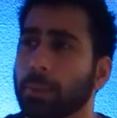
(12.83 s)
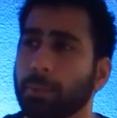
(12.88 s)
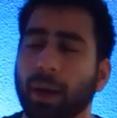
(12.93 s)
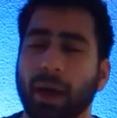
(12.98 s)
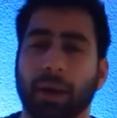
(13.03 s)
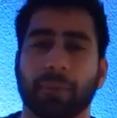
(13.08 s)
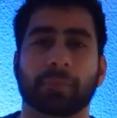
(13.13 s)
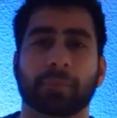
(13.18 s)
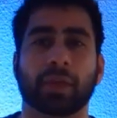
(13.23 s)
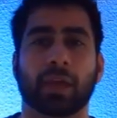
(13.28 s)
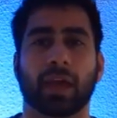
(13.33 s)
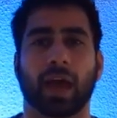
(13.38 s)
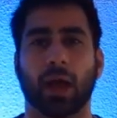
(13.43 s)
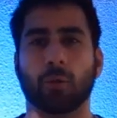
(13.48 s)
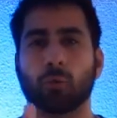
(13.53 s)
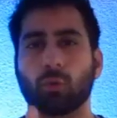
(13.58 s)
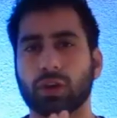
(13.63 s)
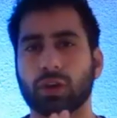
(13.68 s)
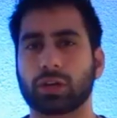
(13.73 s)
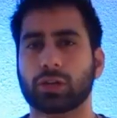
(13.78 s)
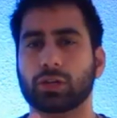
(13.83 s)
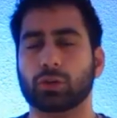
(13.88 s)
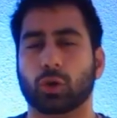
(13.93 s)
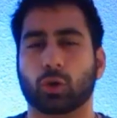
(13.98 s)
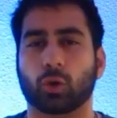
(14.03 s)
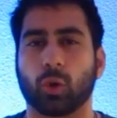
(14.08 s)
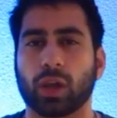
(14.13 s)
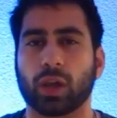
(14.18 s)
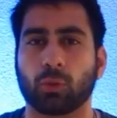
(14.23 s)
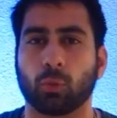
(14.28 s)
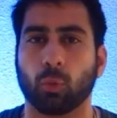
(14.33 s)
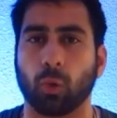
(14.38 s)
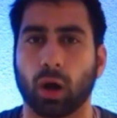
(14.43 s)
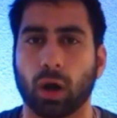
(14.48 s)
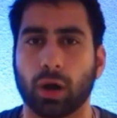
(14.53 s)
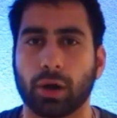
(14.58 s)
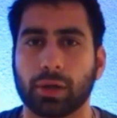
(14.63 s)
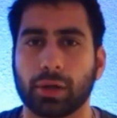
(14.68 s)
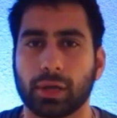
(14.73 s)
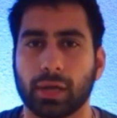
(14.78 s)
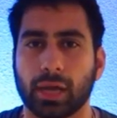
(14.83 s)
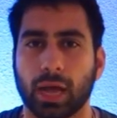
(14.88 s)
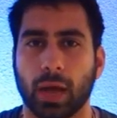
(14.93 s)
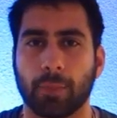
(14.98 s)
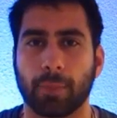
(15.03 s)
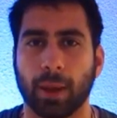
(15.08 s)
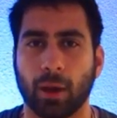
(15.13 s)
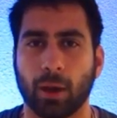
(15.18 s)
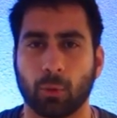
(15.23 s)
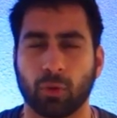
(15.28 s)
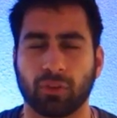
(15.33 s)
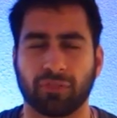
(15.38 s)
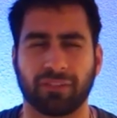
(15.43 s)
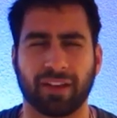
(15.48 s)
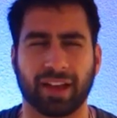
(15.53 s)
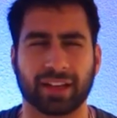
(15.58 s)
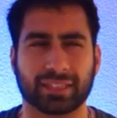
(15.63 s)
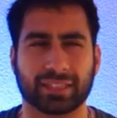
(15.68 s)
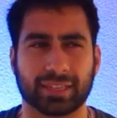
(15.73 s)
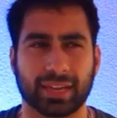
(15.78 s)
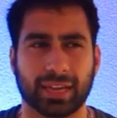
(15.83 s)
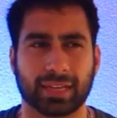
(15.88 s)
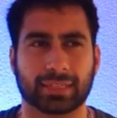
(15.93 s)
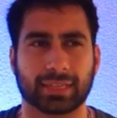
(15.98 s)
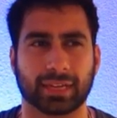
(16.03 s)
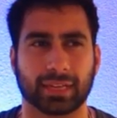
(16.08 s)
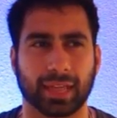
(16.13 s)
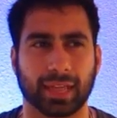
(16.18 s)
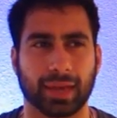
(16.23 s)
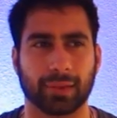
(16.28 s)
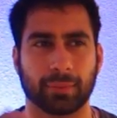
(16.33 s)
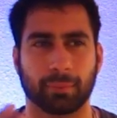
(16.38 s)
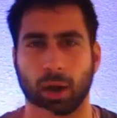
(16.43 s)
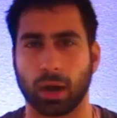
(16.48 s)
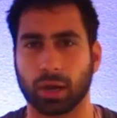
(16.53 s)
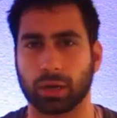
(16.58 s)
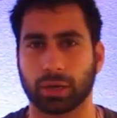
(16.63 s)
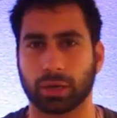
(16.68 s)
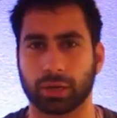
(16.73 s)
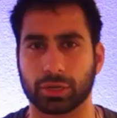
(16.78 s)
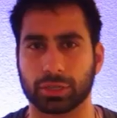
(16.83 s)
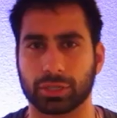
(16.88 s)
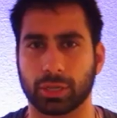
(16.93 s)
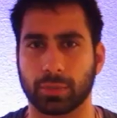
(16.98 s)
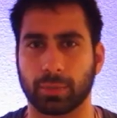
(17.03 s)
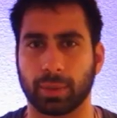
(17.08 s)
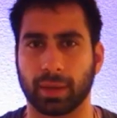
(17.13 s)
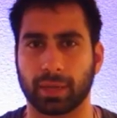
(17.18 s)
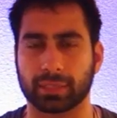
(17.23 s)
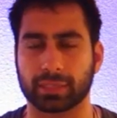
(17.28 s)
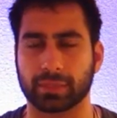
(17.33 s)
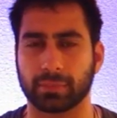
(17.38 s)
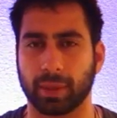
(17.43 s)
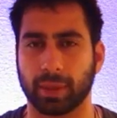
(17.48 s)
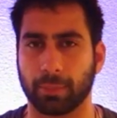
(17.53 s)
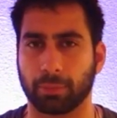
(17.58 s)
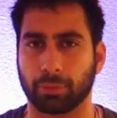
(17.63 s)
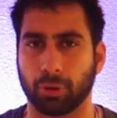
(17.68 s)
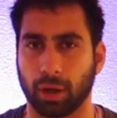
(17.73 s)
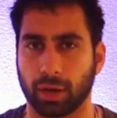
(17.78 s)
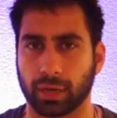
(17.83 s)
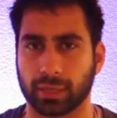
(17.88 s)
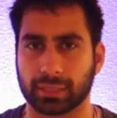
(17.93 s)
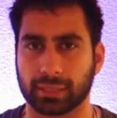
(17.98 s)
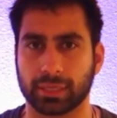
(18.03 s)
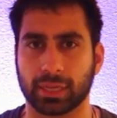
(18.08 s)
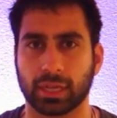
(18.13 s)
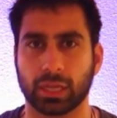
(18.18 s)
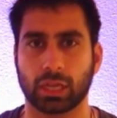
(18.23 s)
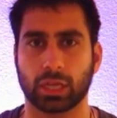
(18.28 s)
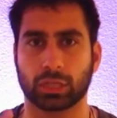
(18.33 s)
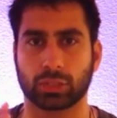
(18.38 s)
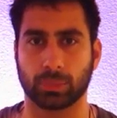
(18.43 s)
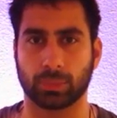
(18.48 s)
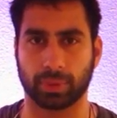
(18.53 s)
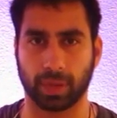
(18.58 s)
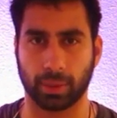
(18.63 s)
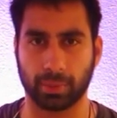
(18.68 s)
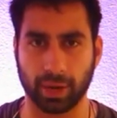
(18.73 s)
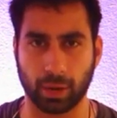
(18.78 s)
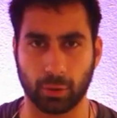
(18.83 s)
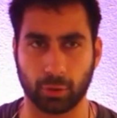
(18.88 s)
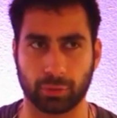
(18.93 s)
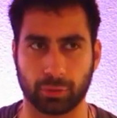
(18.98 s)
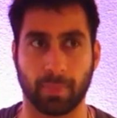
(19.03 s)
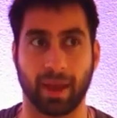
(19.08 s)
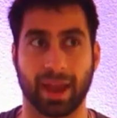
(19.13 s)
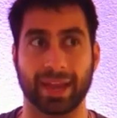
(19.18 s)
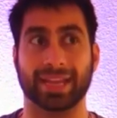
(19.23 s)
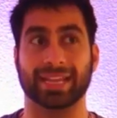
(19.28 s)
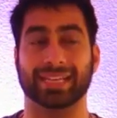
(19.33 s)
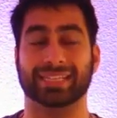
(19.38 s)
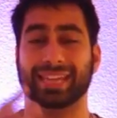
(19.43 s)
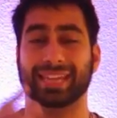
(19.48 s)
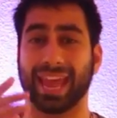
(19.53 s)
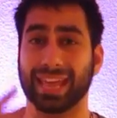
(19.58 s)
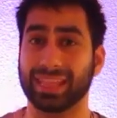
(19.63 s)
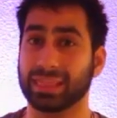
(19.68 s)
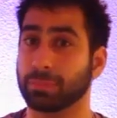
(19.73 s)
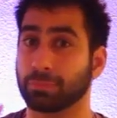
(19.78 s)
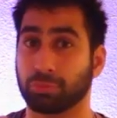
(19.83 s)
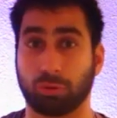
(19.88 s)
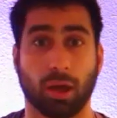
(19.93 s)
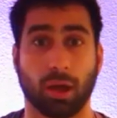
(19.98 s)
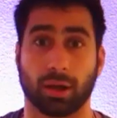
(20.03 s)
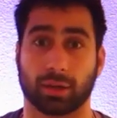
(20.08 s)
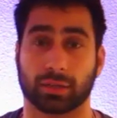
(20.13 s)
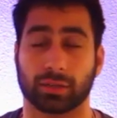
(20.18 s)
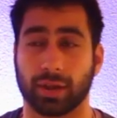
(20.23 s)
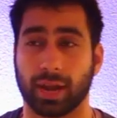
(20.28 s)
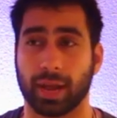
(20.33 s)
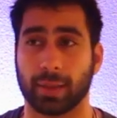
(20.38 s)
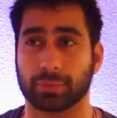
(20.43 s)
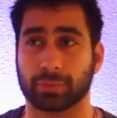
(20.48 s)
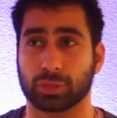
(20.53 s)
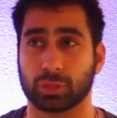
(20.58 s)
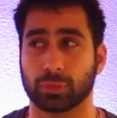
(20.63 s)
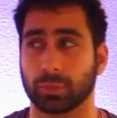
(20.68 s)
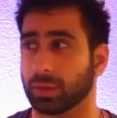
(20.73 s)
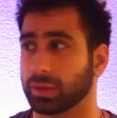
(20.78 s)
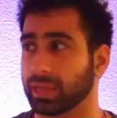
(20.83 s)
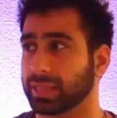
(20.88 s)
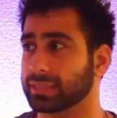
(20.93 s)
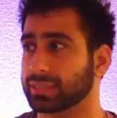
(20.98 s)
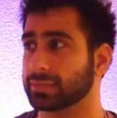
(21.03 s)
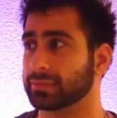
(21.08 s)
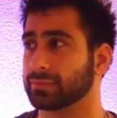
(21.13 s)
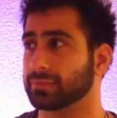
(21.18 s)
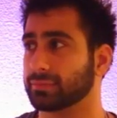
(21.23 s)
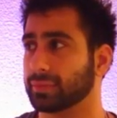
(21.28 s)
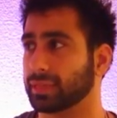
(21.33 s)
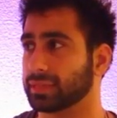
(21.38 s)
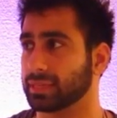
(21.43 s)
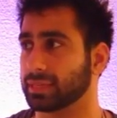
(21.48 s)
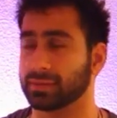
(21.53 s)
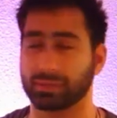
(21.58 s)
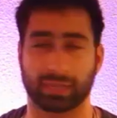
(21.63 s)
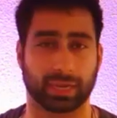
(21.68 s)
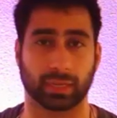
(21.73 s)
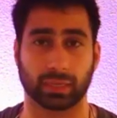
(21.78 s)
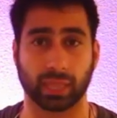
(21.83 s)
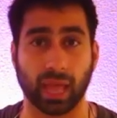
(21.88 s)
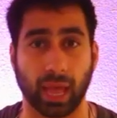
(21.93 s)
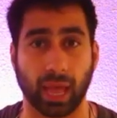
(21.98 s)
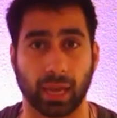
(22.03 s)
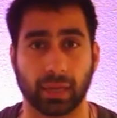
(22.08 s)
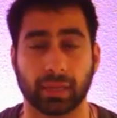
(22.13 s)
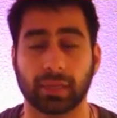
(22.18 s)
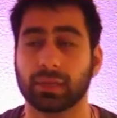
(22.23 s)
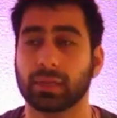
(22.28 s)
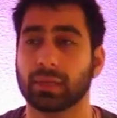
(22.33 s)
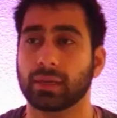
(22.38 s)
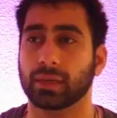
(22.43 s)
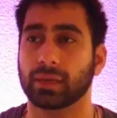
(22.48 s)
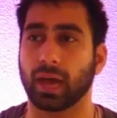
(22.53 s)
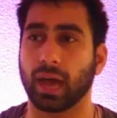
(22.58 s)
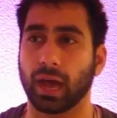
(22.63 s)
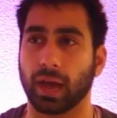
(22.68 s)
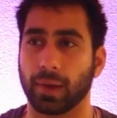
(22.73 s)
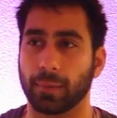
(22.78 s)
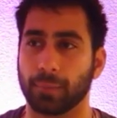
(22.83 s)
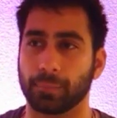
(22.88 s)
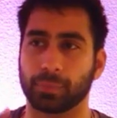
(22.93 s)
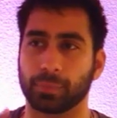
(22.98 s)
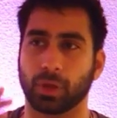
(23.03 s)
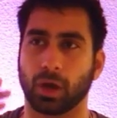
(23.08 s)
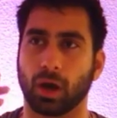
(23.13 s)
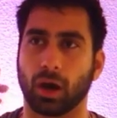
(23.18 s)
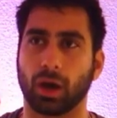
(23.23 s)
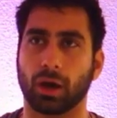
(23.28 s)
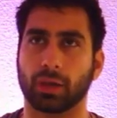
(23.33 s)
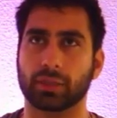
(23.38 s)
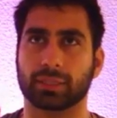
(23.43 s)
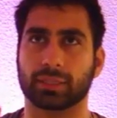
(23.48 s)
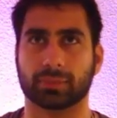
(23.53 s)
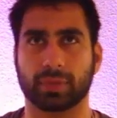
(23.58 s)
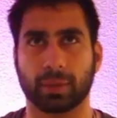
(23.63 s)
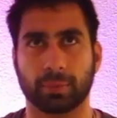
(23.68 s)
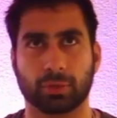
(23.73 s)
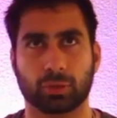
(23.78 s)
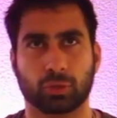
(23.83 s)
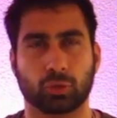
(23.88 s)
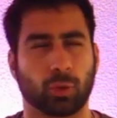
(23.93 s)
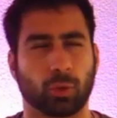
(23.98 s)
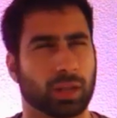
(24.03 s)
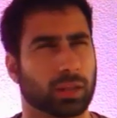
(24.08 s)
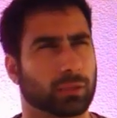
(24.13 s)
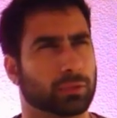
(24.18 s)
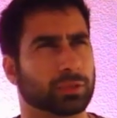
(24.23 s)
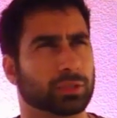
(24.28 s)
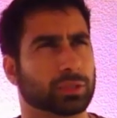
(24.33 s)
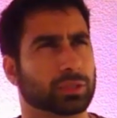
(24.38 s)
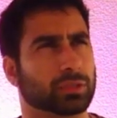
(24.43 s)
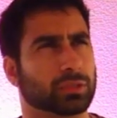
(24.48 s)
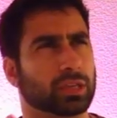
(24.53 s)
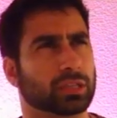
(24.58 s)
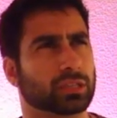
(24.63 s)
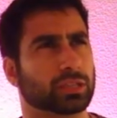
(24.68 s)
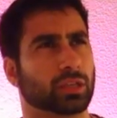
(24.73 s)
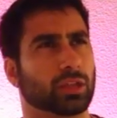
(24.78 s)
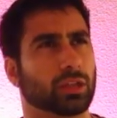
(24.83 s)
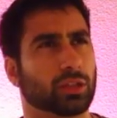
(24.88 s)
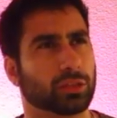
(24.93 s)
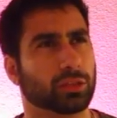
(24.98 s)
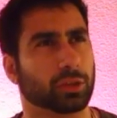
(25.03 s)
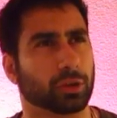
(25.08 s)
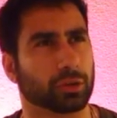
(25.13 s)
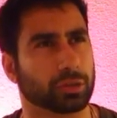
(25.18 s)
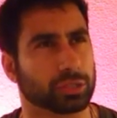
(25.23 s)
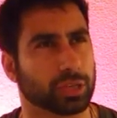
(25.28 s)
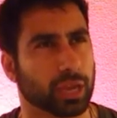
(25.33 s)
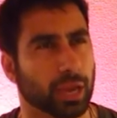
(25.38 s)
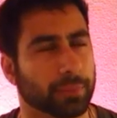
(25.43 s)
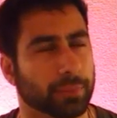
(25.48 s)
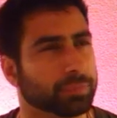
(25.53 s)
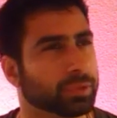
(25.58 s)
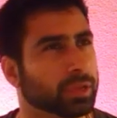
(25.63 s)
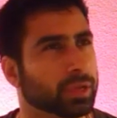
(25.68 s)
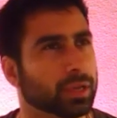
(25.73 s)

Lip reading: But I wanted to do a quick word about what fascinates a lot of marketers about some of my products. So I'm coming out with my 10th product on AppSumo. That sounds like a lot. On September 20th, which is this Thursday.